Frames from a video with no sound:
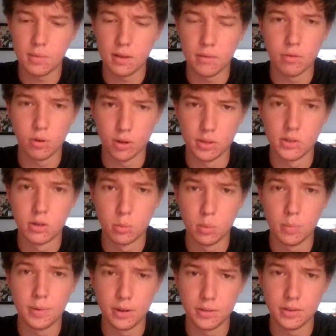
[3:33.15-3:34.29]
thing for a considerable
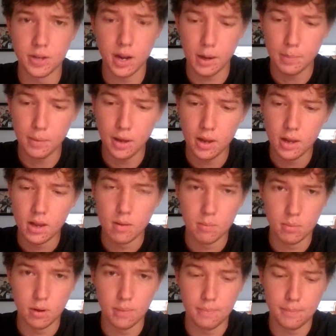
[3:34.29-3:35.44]
period of time.
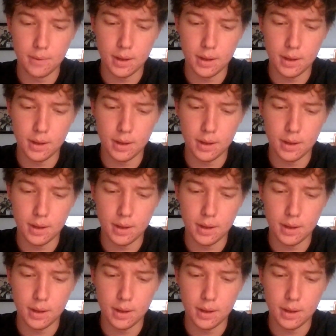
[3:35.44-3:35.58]
But